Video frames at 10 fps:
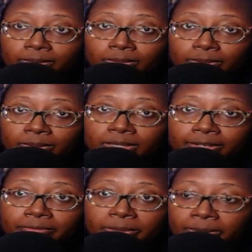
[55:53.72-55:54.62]
we
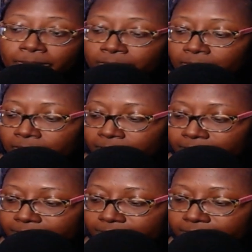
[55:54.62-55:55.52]
love people
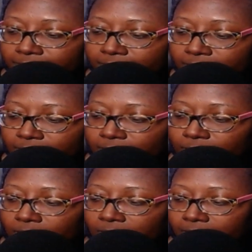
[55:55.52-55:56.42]

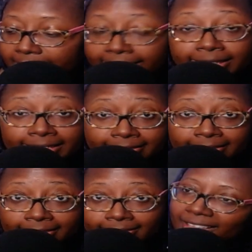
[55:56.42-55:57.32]
that
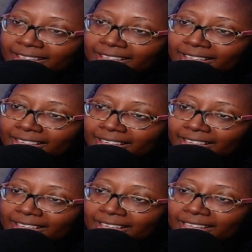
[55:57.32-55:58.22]
listen,
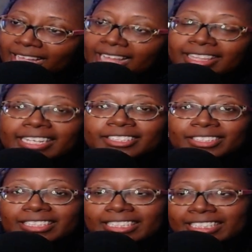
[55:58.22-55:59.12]
I think he's
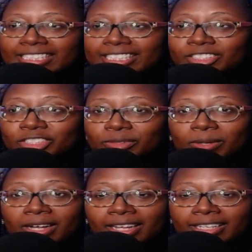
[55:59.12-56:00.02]
gonna listen to
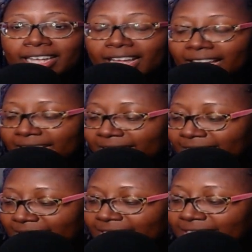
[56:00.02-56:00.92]
Ji-won, and I
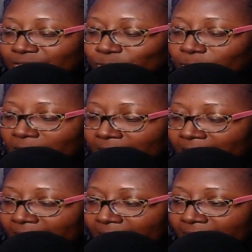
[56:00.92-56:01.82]
think that's
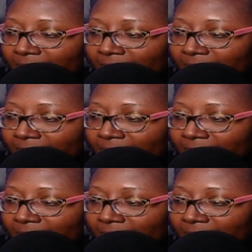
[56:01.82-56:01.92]
why